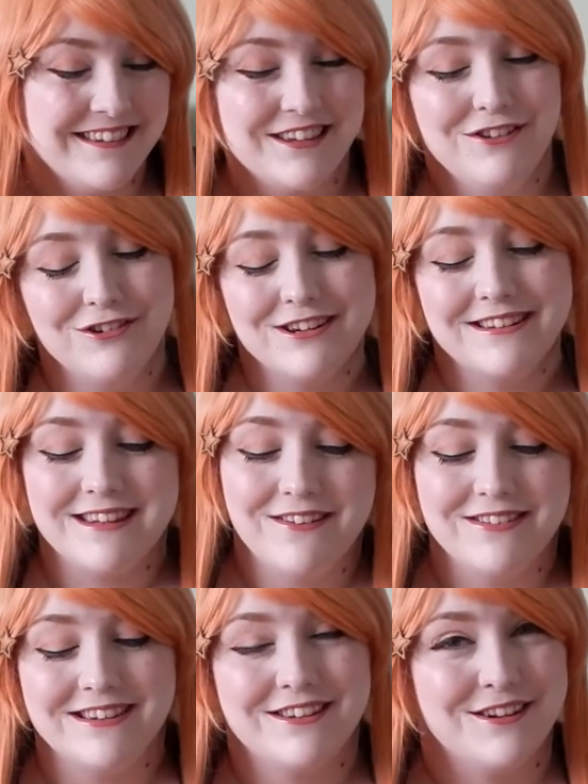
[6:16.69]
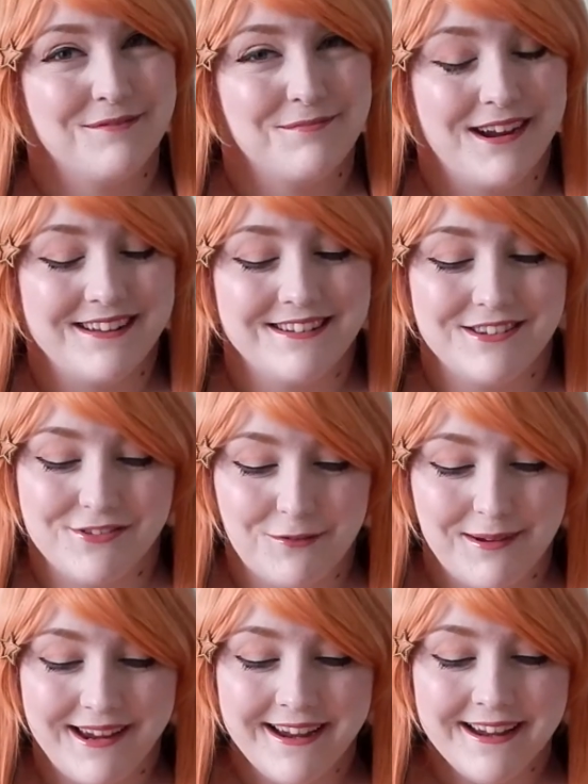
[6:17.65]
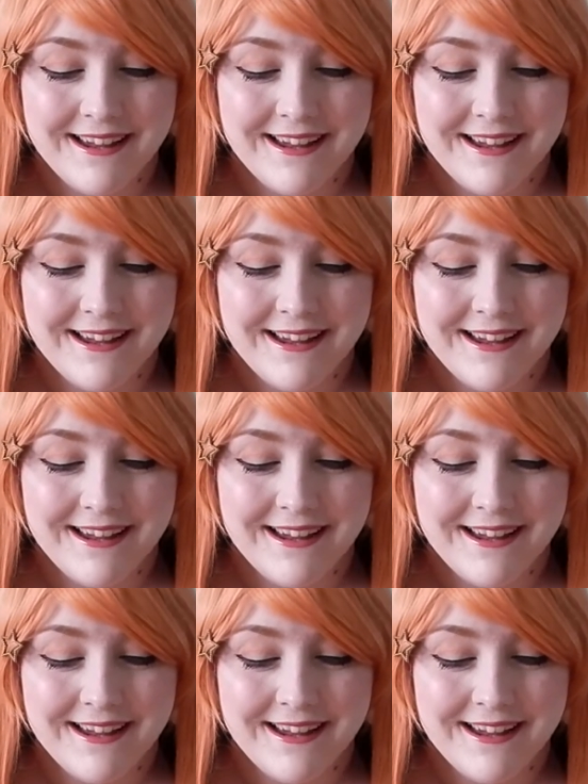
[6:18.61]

so you could say this is good practice for me.